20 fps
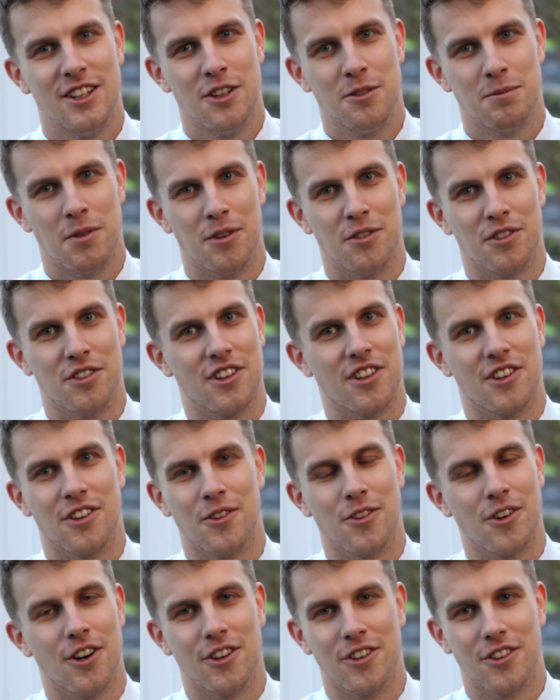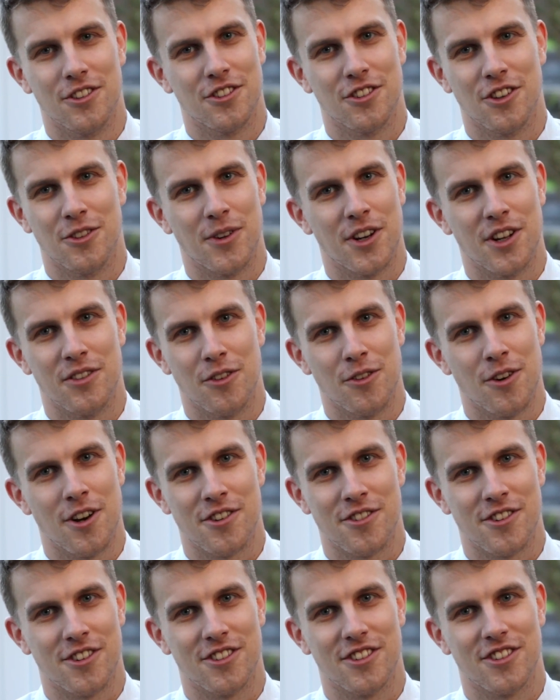But obviously in New York, there's so many other
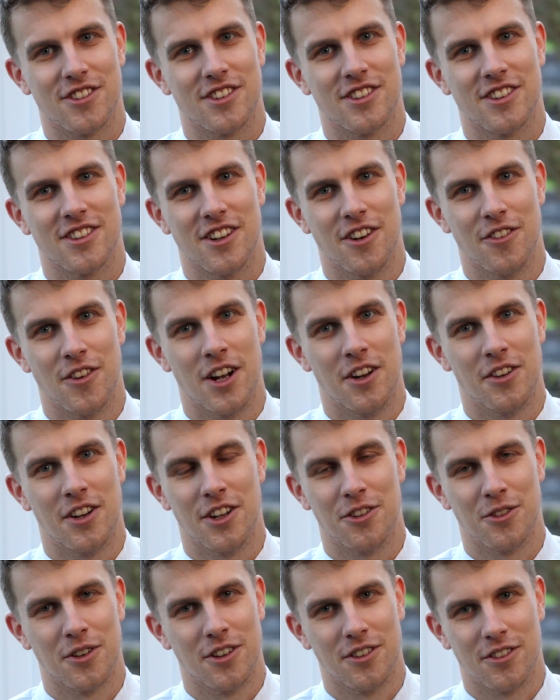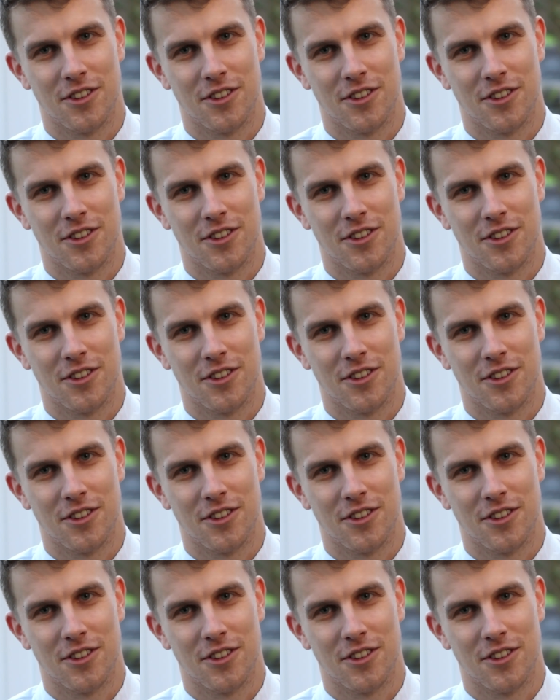restaurants around there as well.